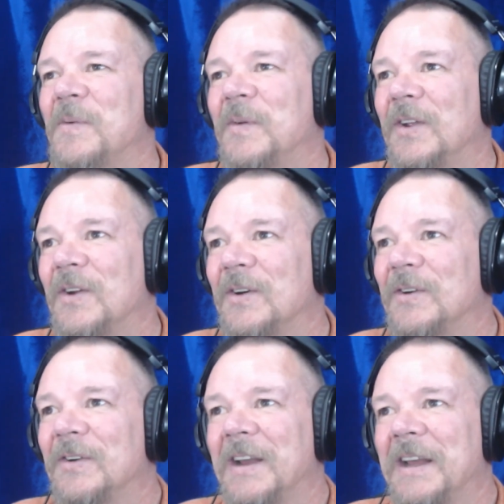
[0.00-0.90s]

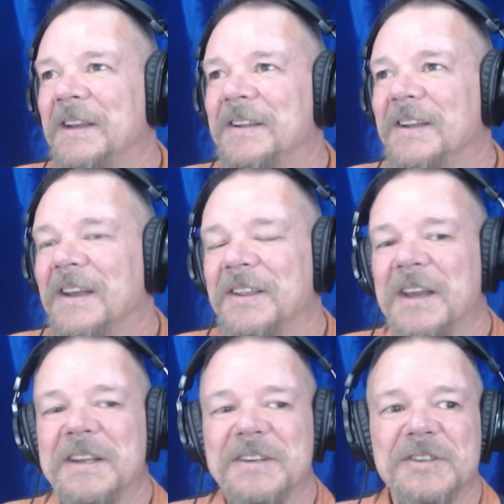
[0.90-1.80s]
and
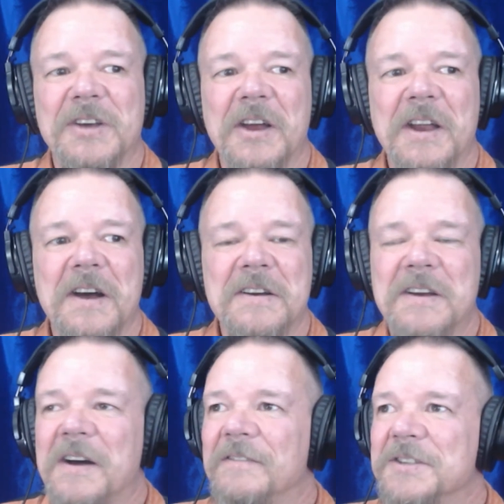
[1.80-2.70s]
they just kind of
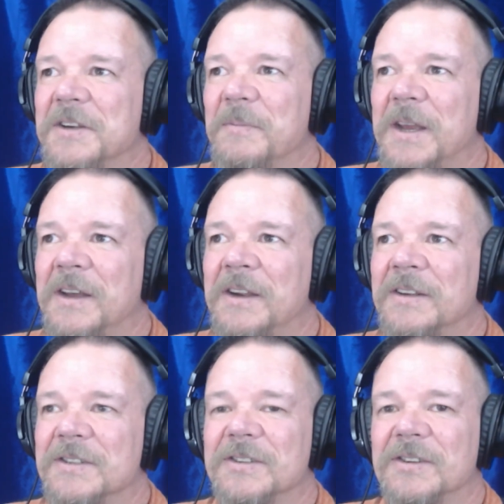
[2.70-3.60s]
uncover something, and
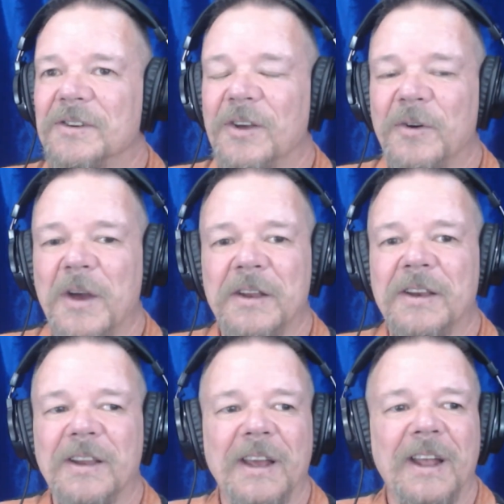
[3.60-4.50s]
it's
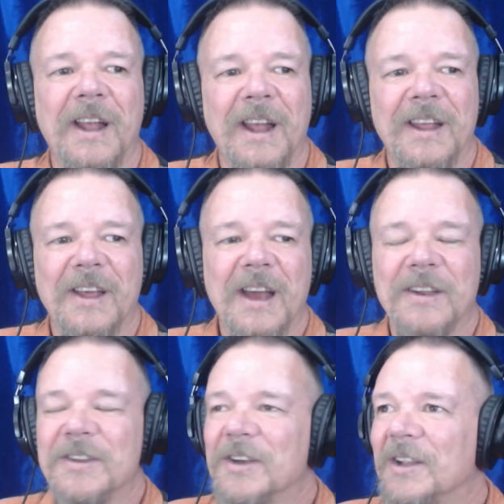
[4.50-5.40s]

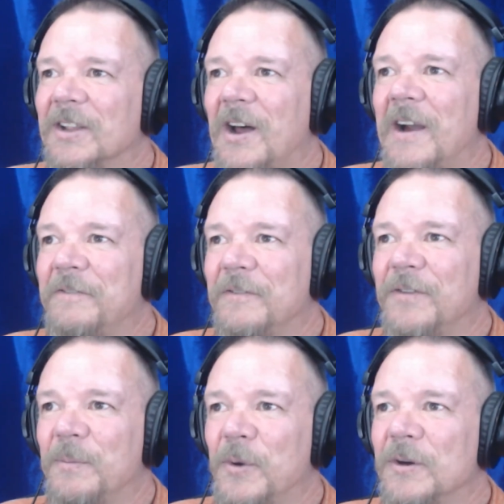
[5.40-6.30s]
and the life
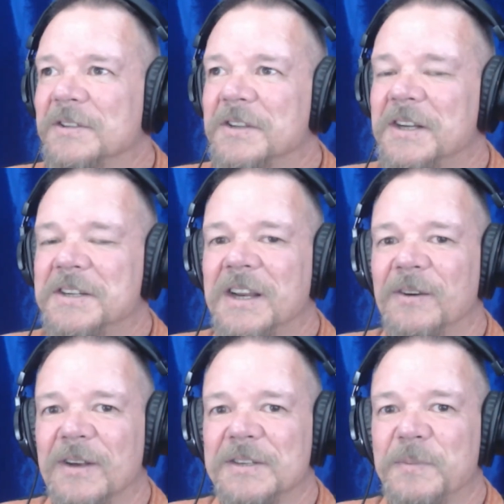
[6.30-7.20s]
of the person that did
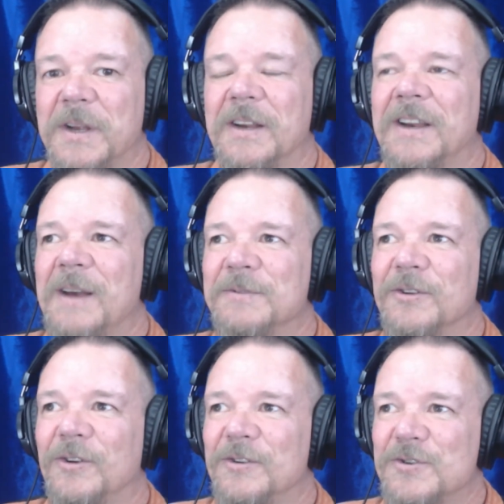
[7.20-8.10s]
it has been an
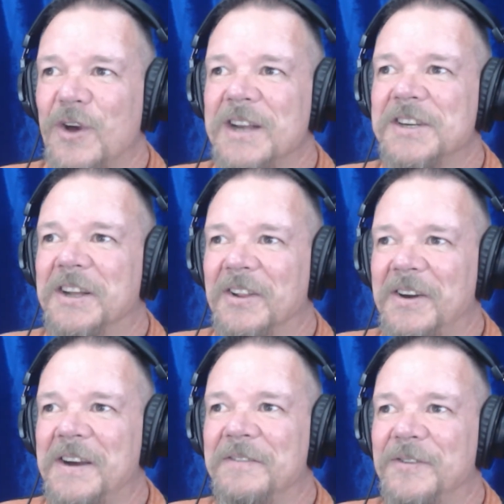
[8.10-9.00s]
absolute tragic
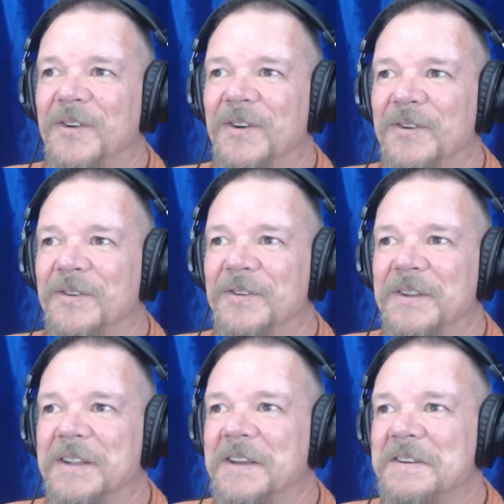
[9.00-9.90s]
life.
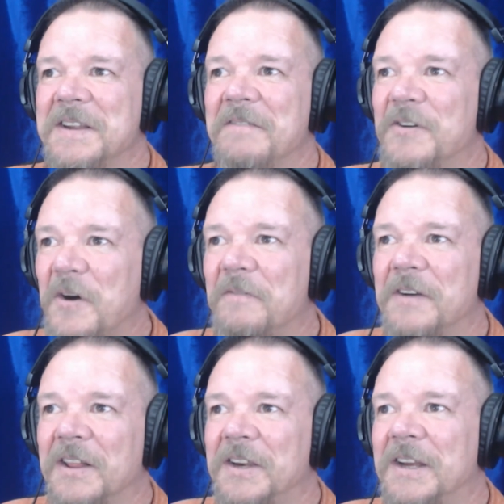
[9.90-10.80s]
They never got
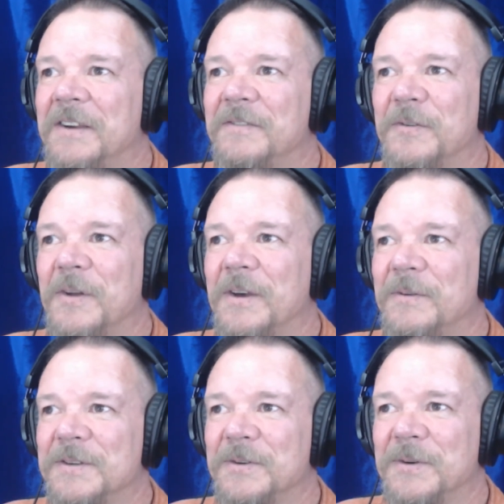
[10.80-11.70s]
validated for what they
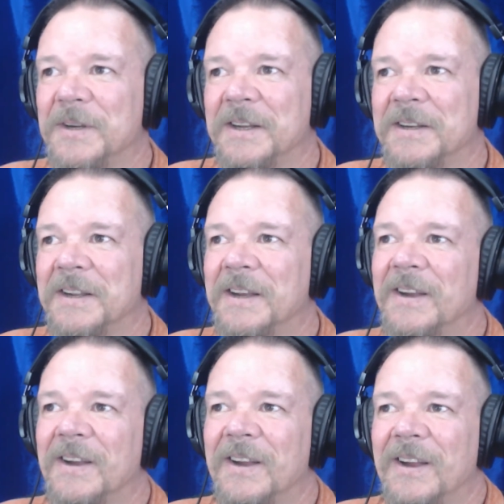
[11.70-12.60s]
were doing, and
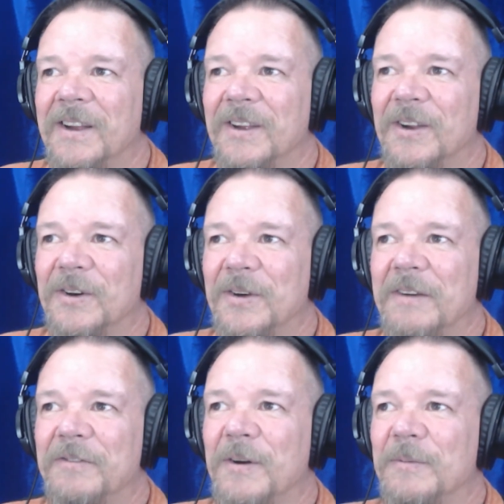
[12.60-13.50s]

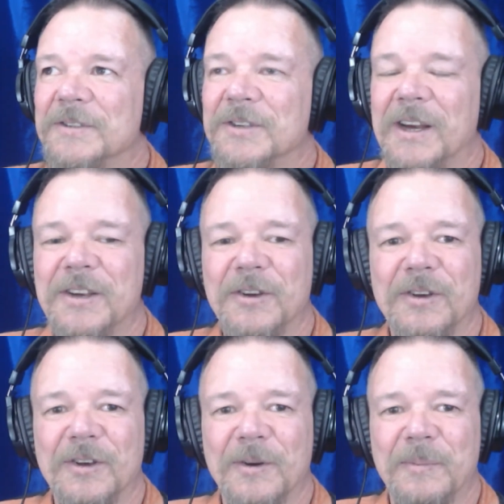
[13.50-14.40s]
everyone was like,
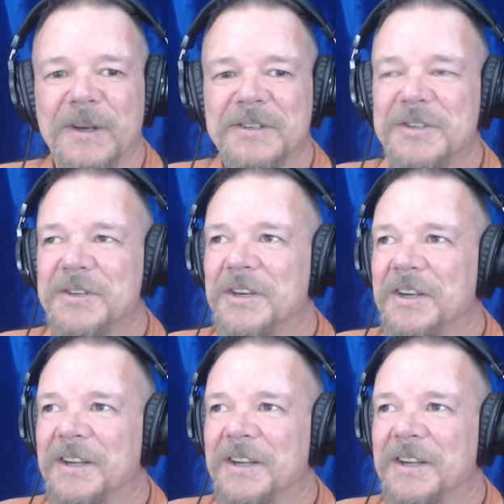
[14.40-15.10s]
you're a piece of shit.